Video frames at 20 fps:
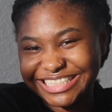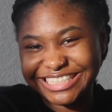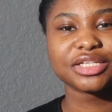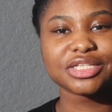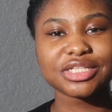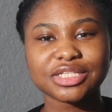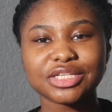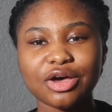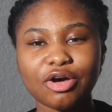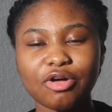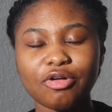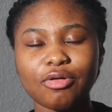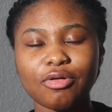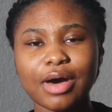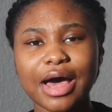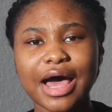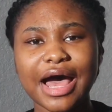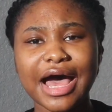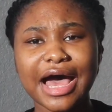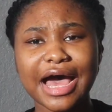
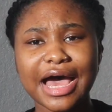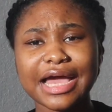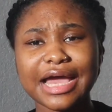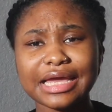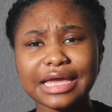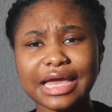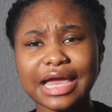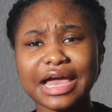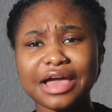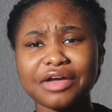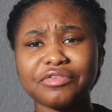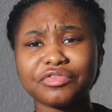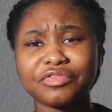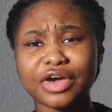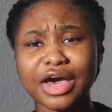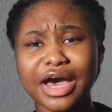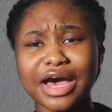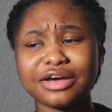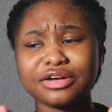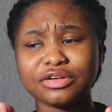So I have
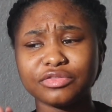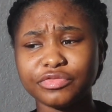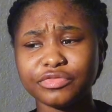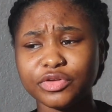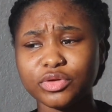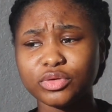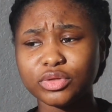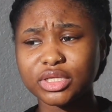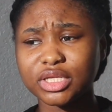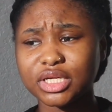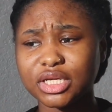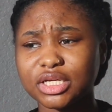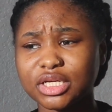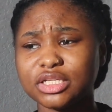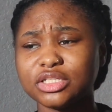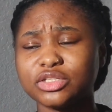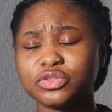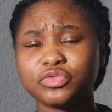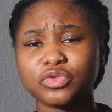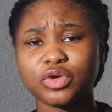got a few
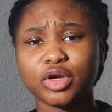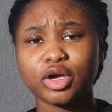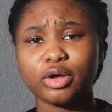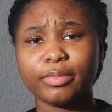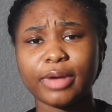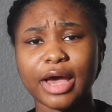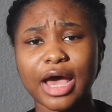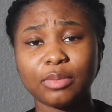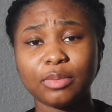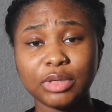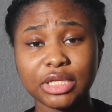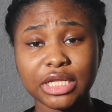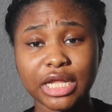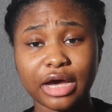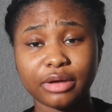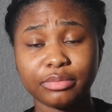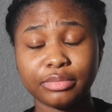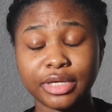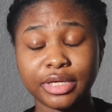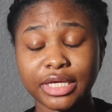things from Hobby
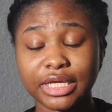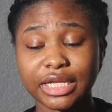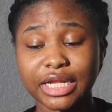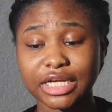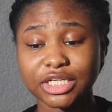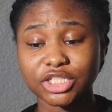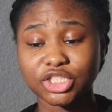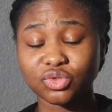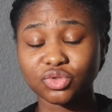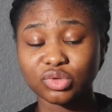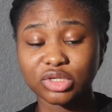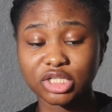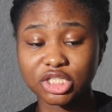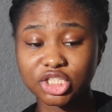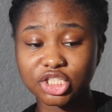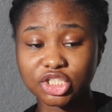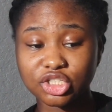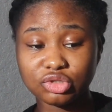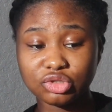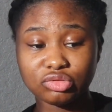Lobby and I just wanted
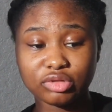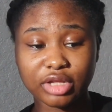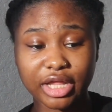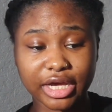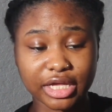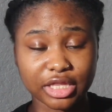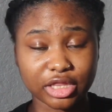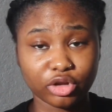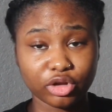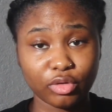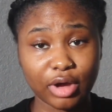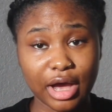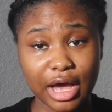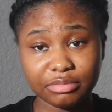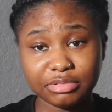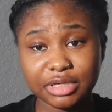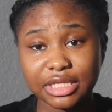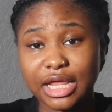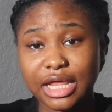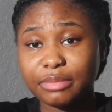to do like a little
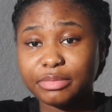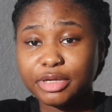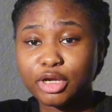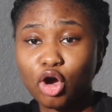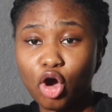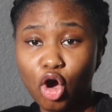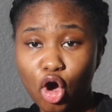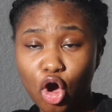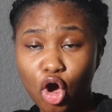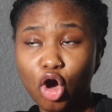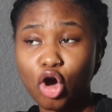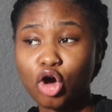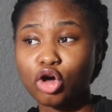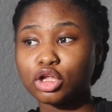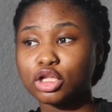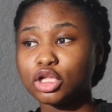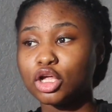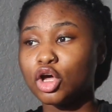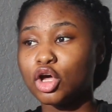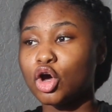Hobby Lobby haul
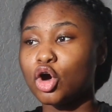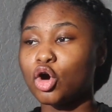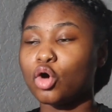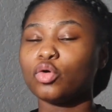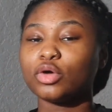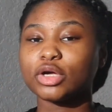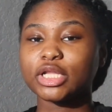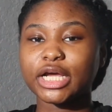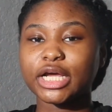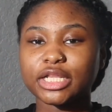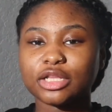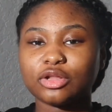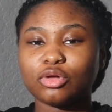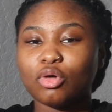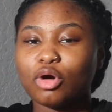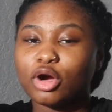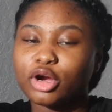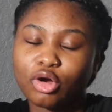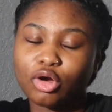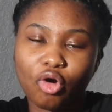or like
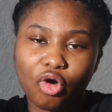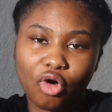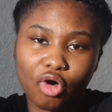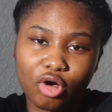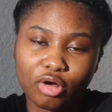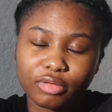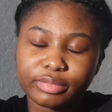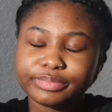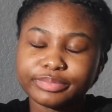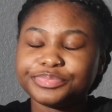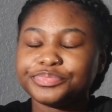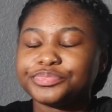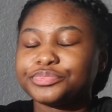little art haul.